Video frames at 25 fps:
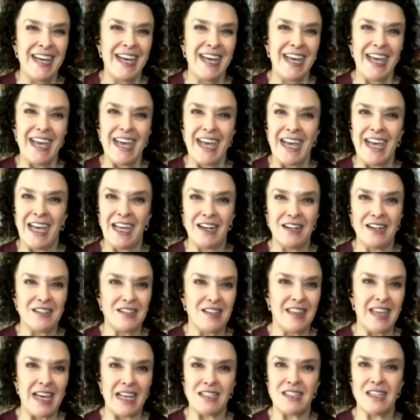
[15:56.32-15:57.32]
And
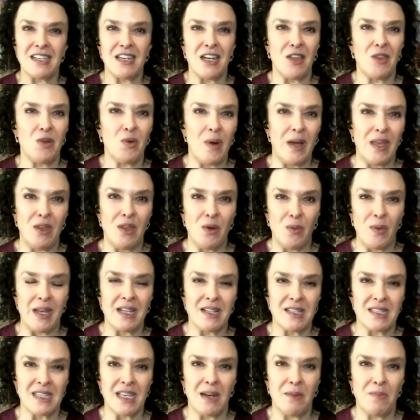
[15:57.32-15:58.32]
that's another way that we can
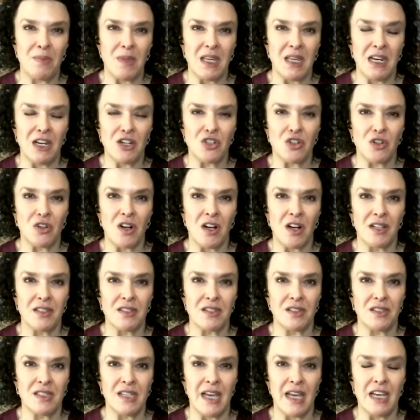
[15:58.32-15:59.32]
set up the initial
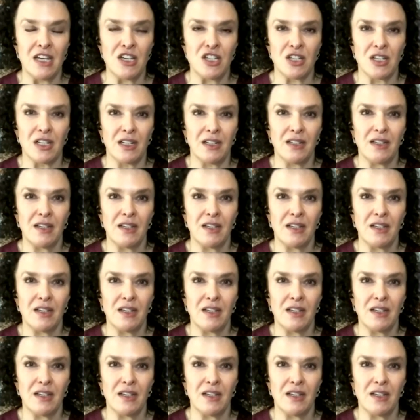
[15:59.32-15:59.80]
consultation.